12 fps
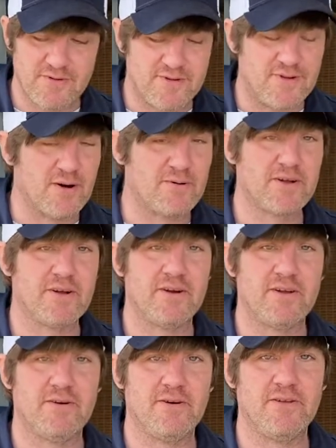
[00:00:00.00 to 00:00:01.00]
don't get
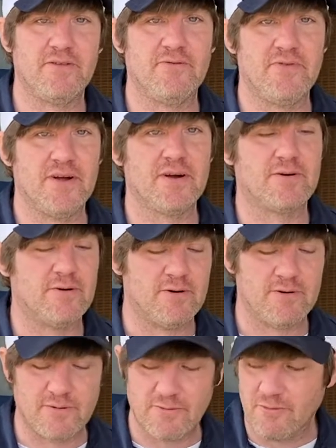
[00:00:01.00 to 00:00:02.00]
underneath a
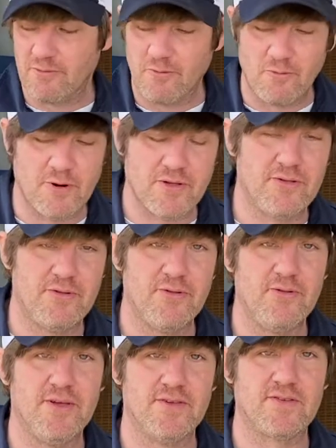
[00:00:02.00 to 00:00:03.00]
vehicle with
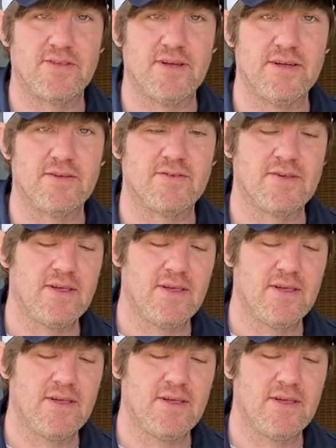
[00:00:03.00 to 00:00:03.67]
these things,